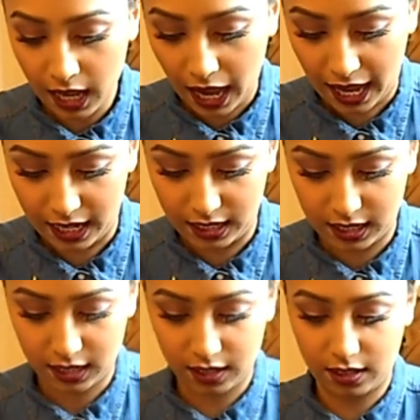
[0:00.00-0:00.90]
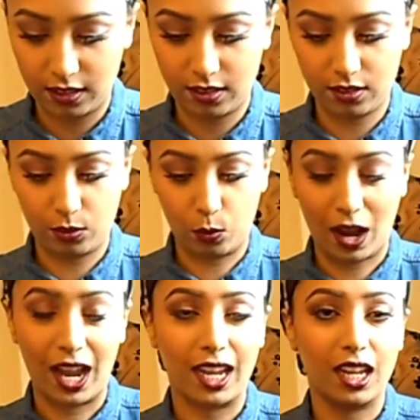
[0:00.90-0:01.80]
And
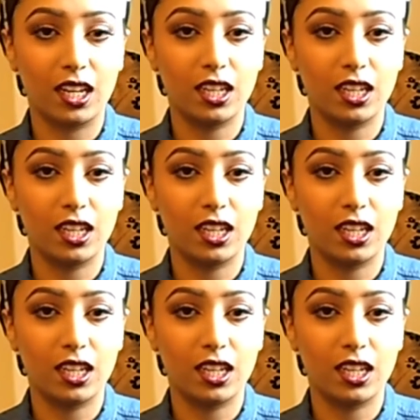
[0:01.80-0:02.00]
why